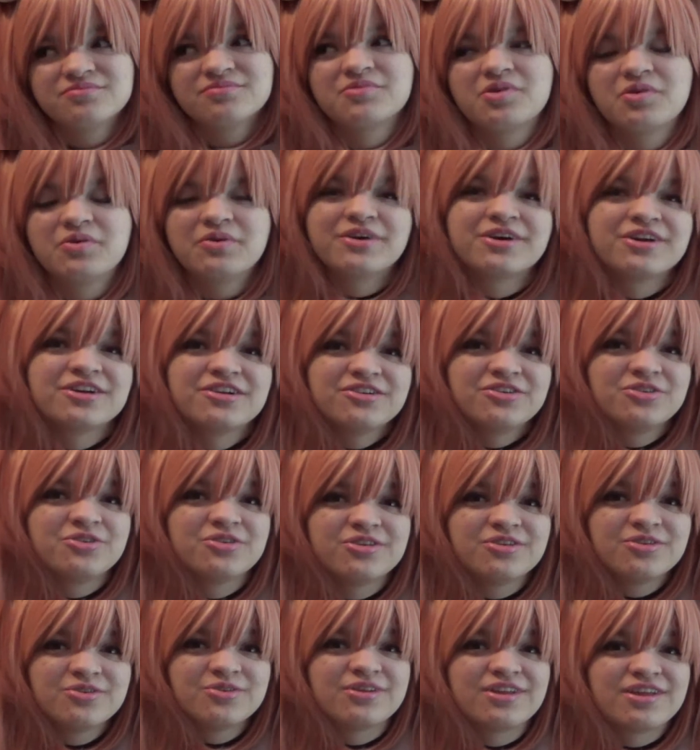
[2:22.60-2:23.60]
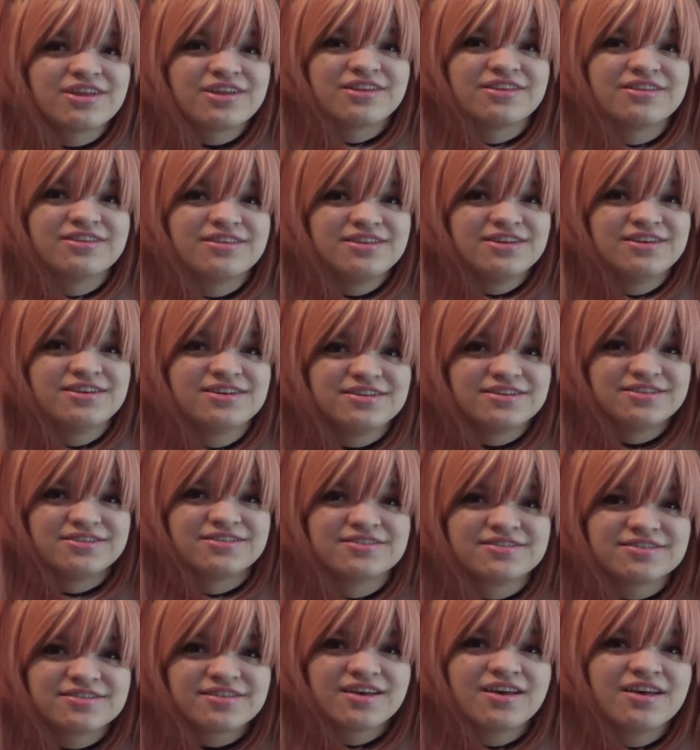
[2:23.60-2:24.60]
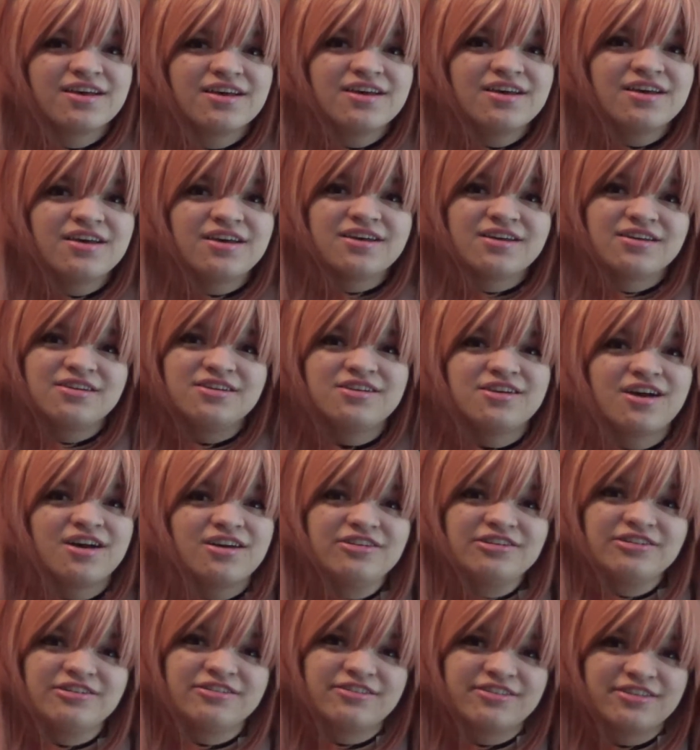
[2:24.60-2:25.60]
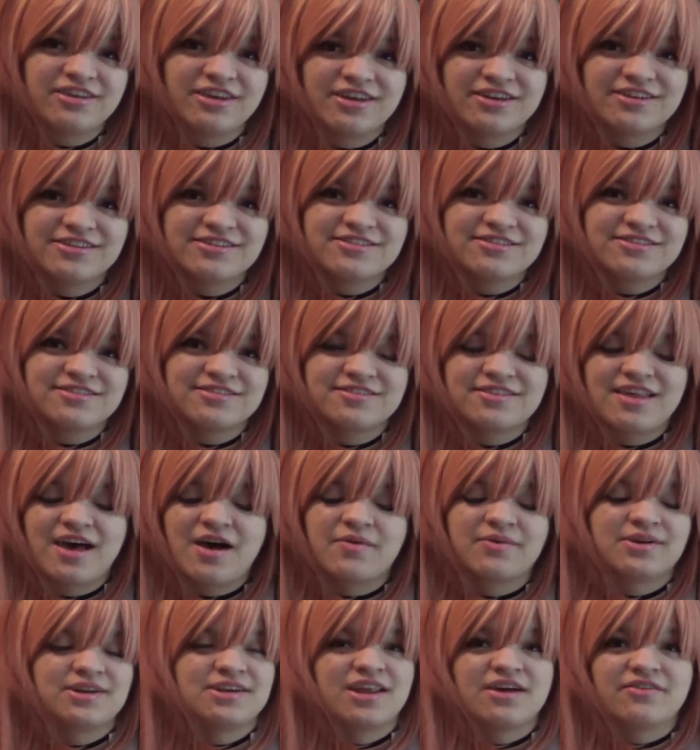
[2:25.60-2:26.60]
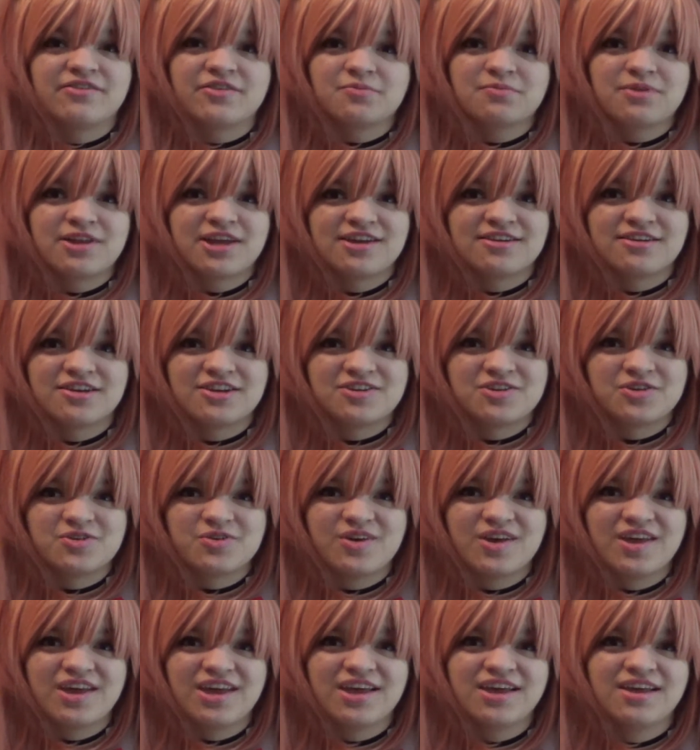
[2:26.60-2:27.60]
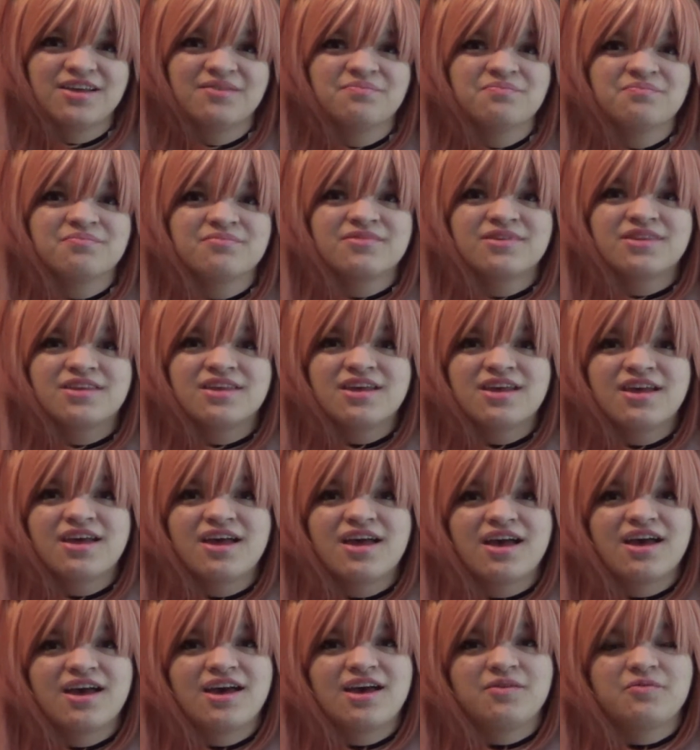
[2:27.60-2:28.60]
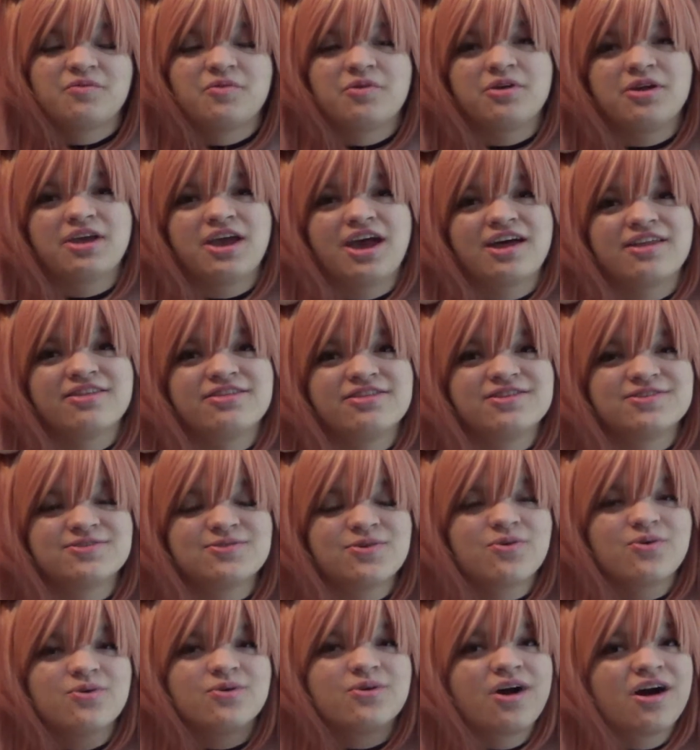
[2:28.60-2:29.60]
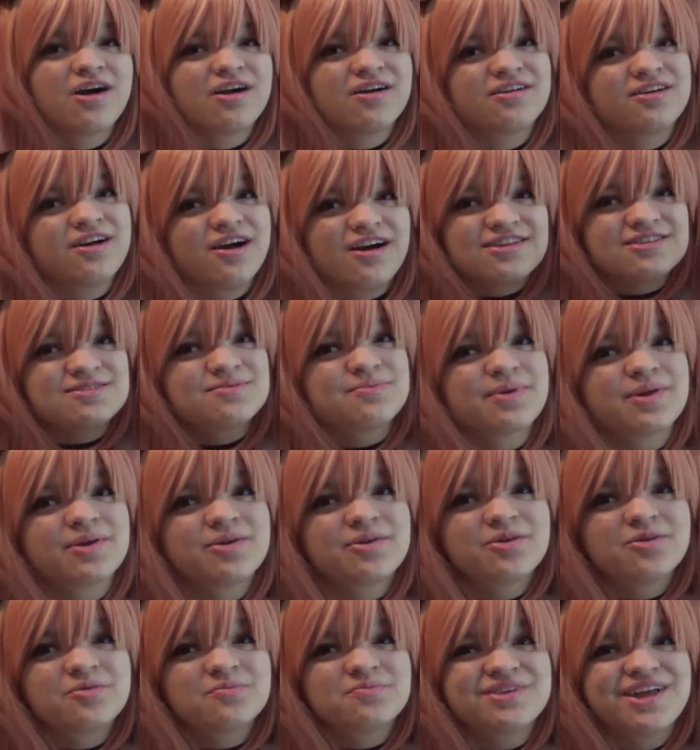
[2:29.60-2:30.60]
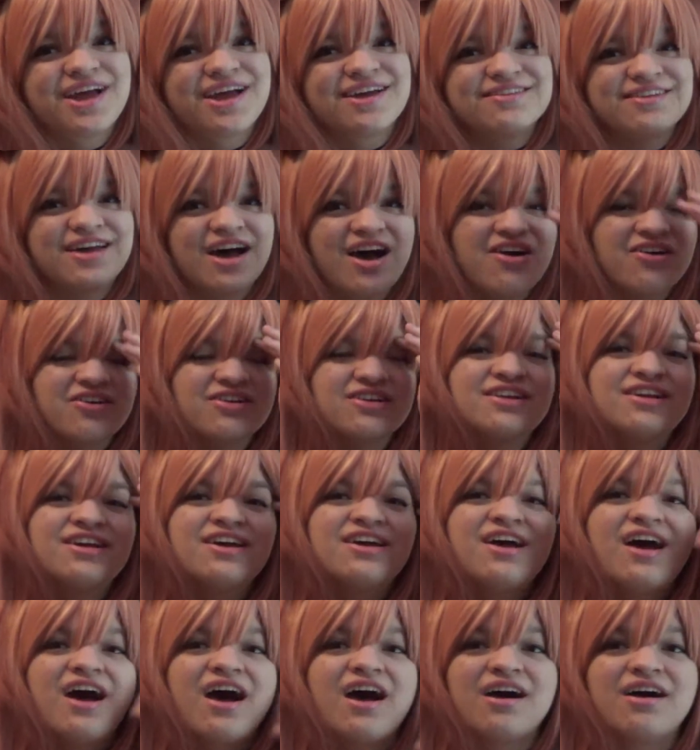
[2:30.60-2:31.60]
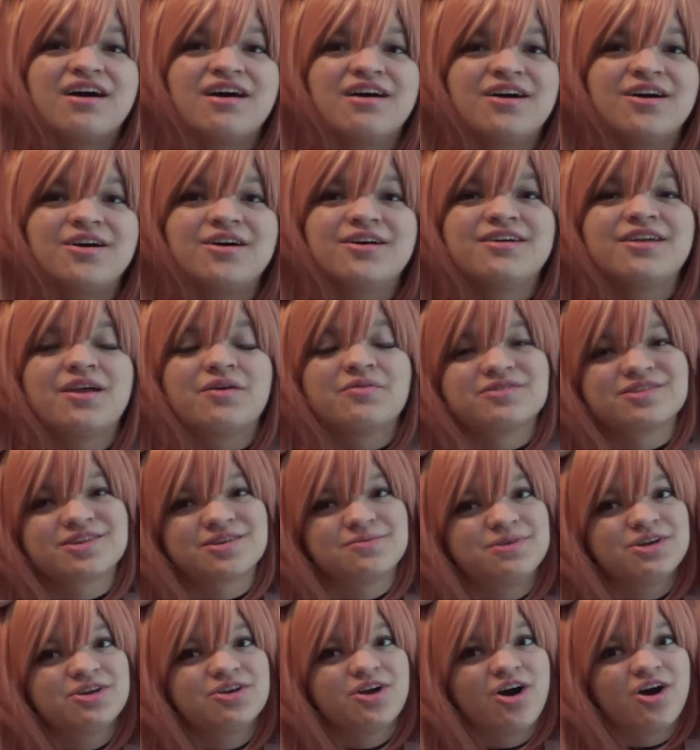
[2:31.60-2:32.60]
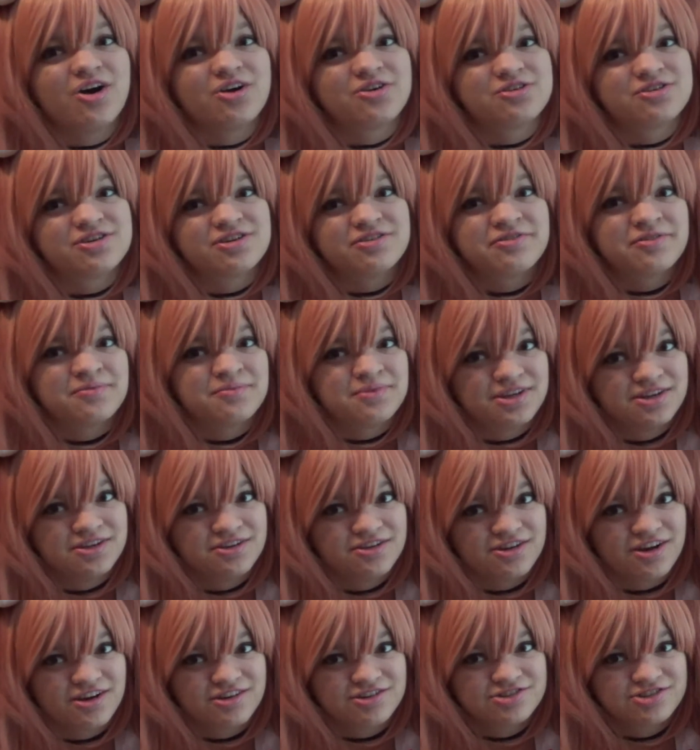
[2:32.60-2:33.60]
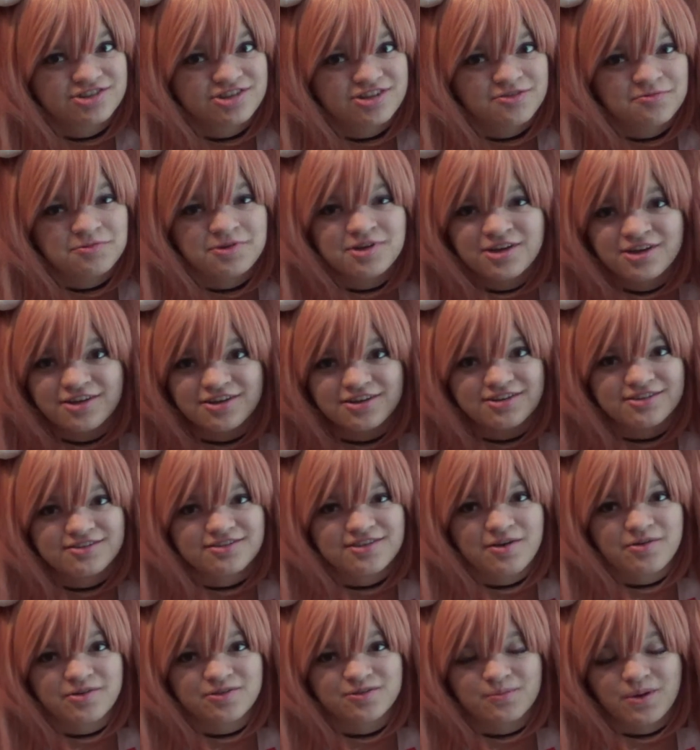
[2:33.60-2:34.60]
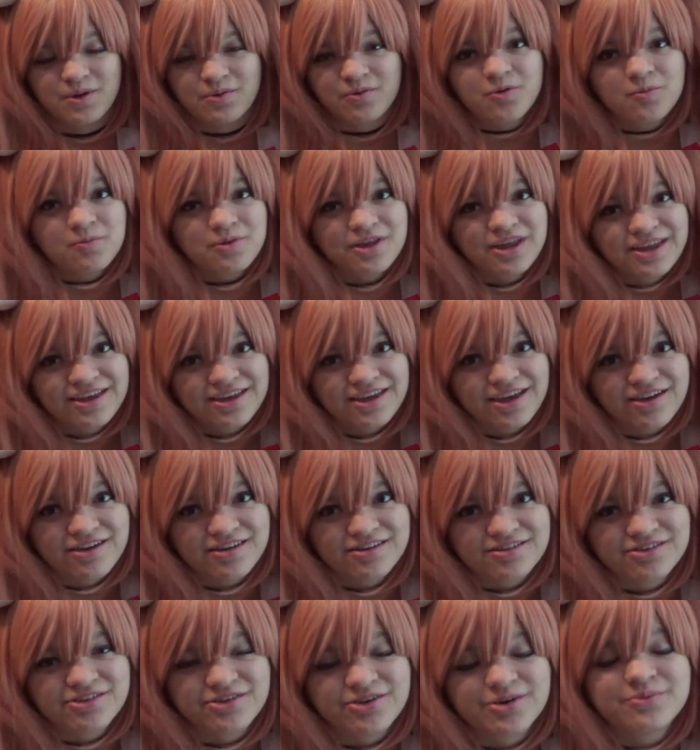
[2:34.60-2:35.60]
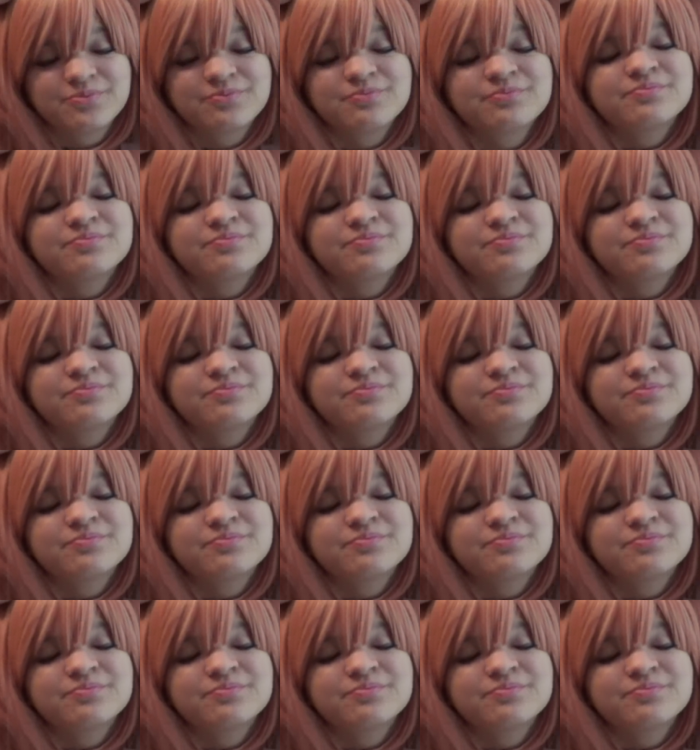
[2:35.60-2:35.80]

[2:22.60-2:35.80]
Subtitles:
We were gonna do these Inuyasha skits that we never planned on doing, and we had this whole cosplay group planned out. I was gonna be Kagura from Inuyasha because that was my role-playing character,